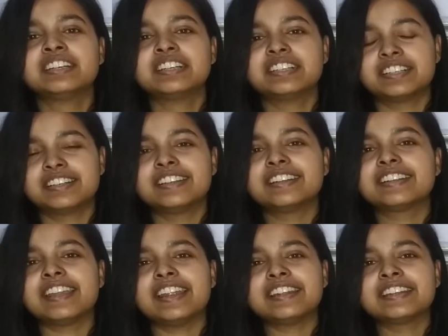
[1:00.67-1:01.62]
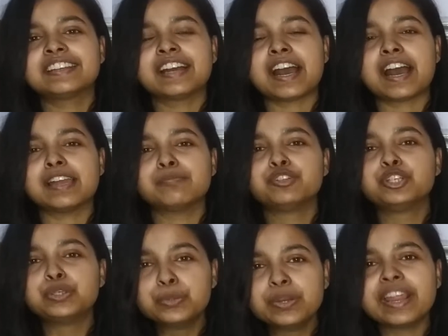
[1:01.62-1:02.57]
heard it yet. I am
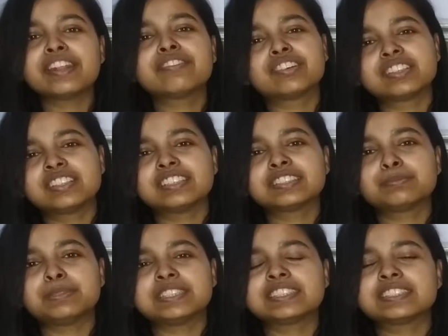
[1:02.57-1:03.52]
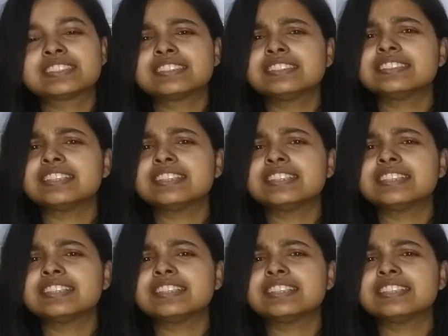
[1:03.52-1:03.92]
too late for this, but still,